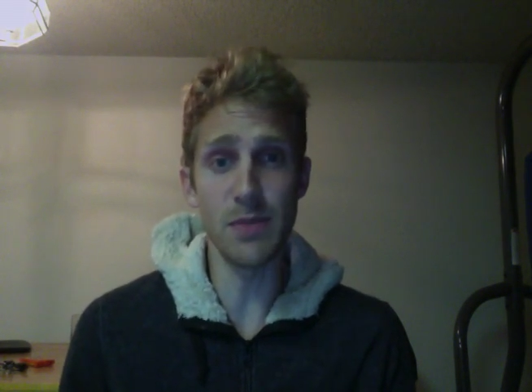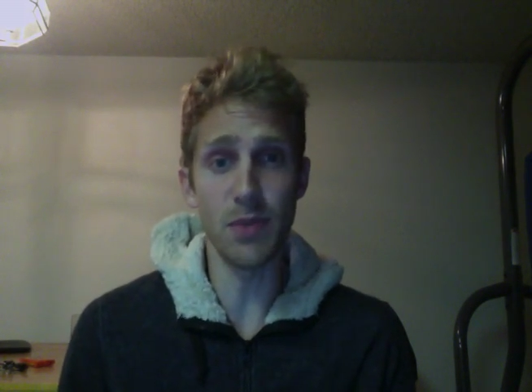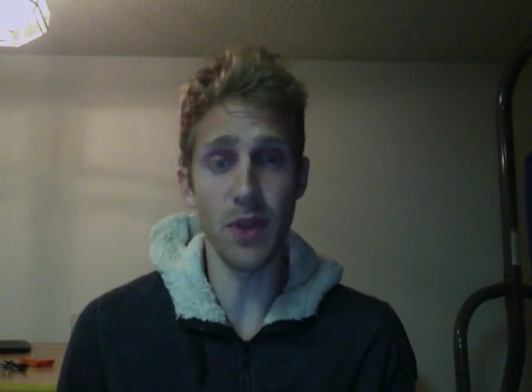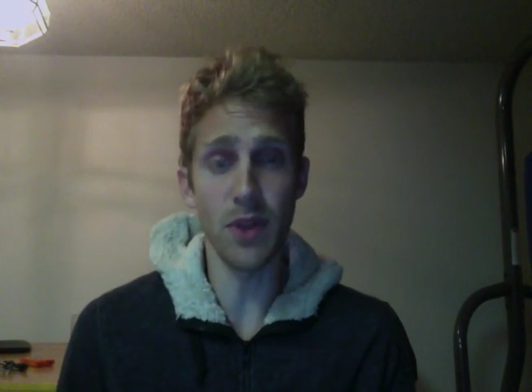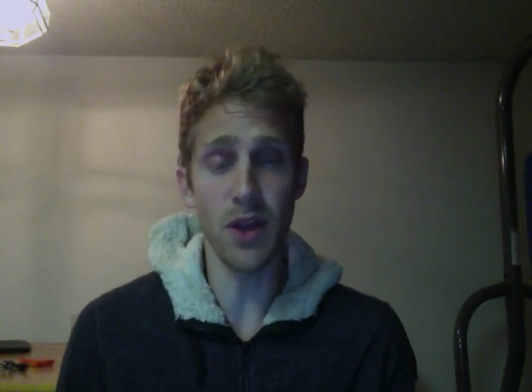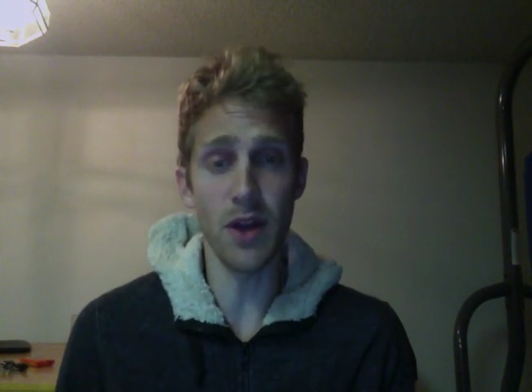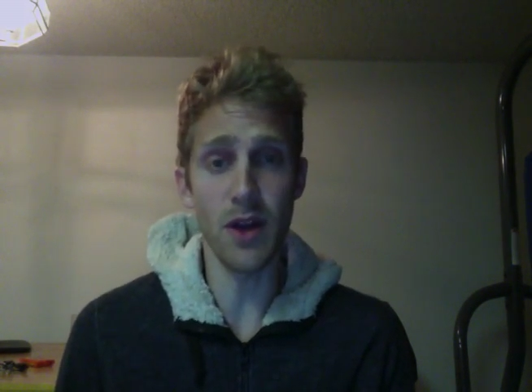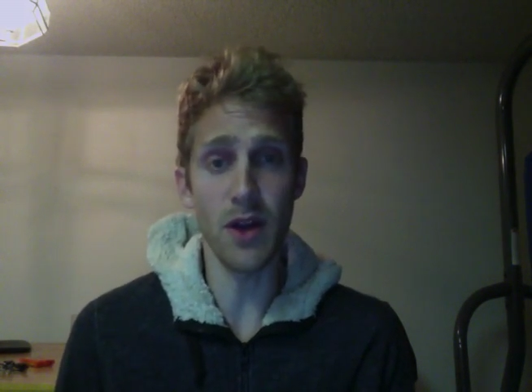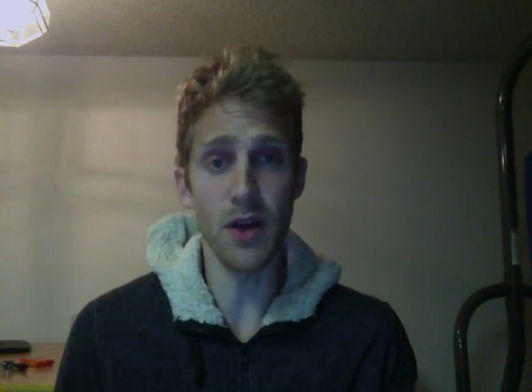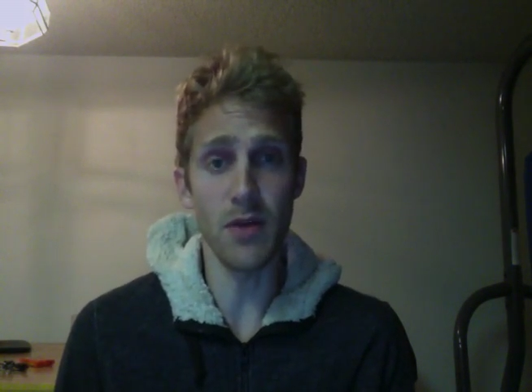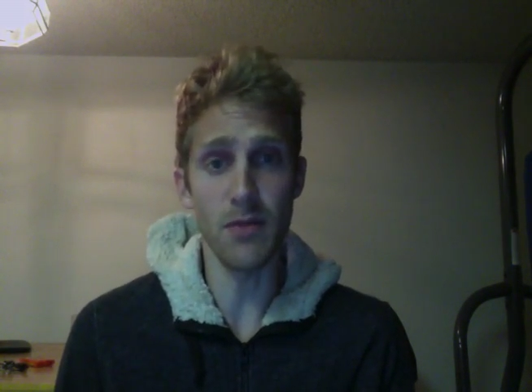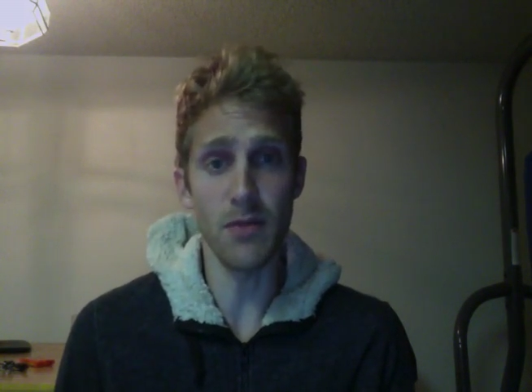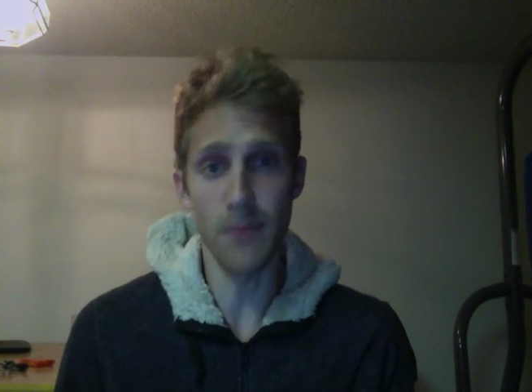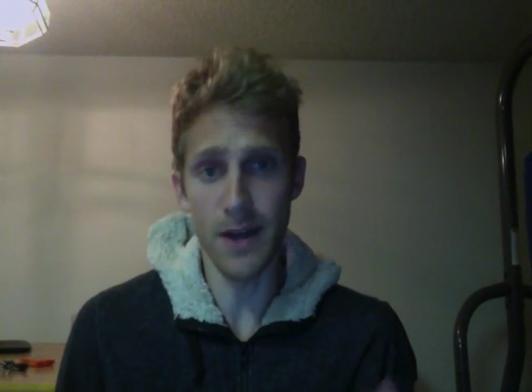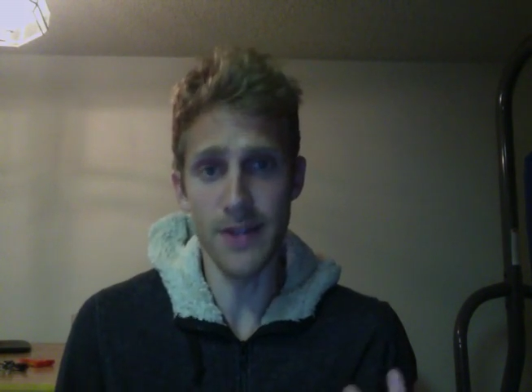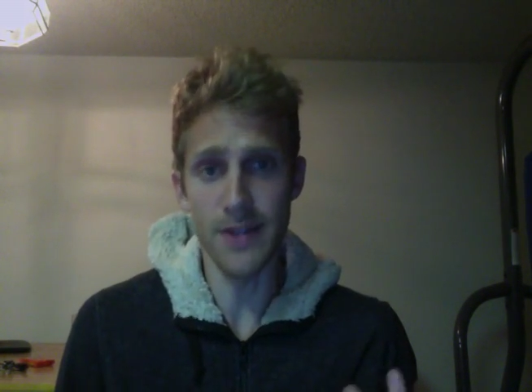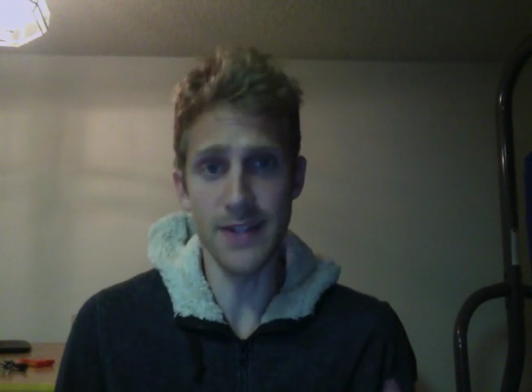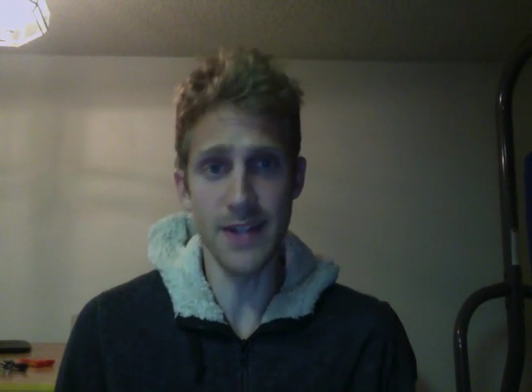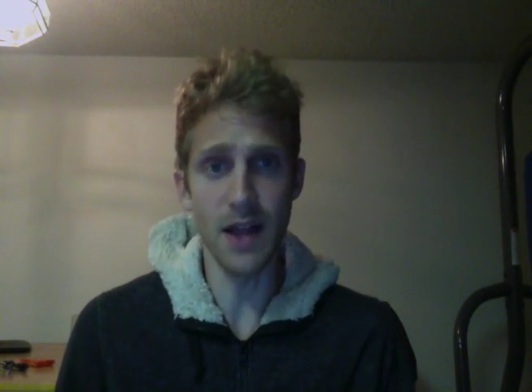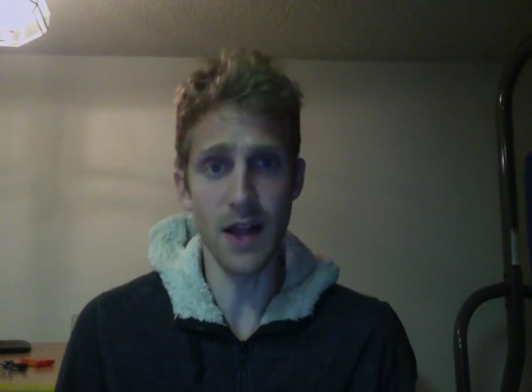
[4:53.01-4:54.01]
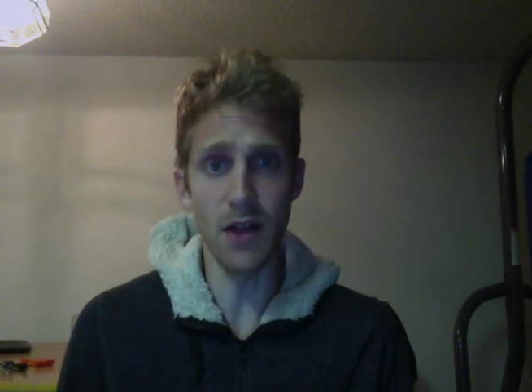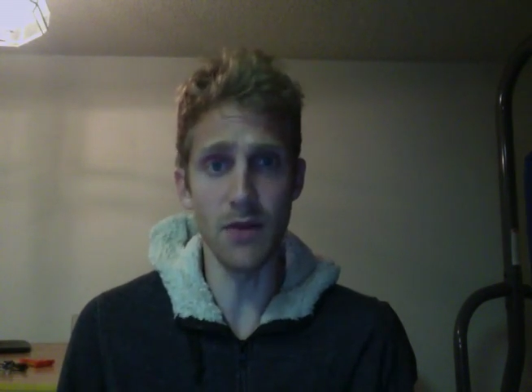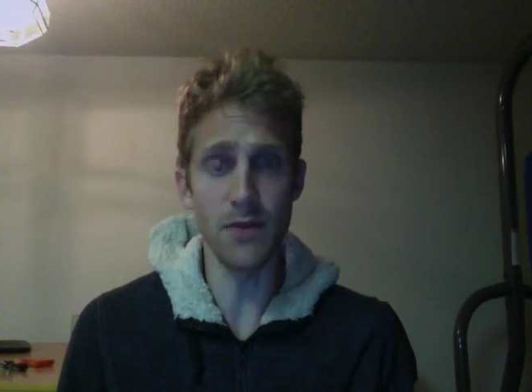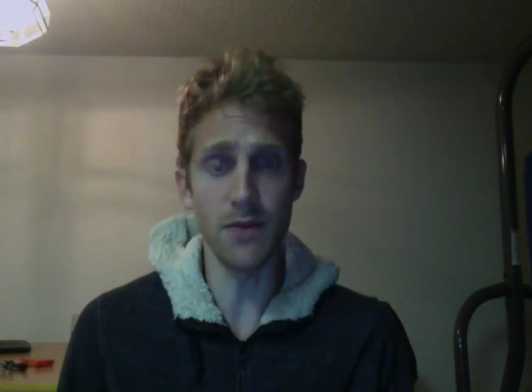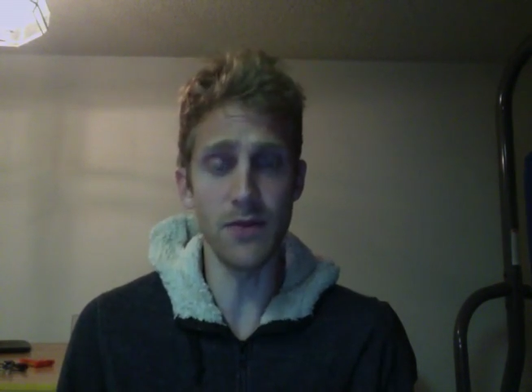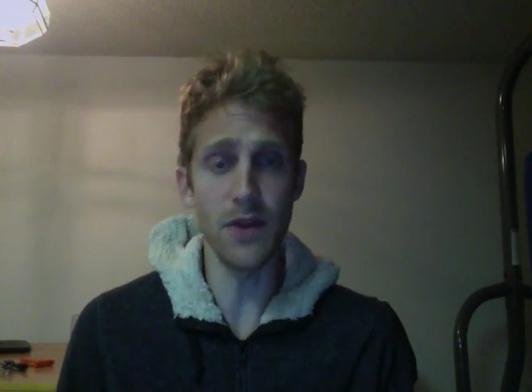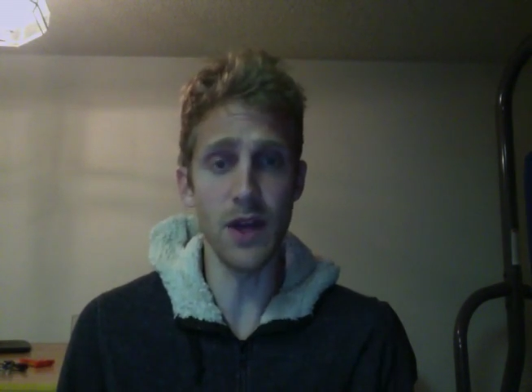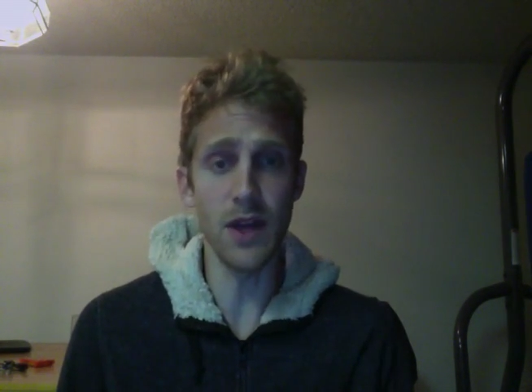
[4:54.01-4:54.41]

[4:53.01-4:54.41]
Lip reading: player myself,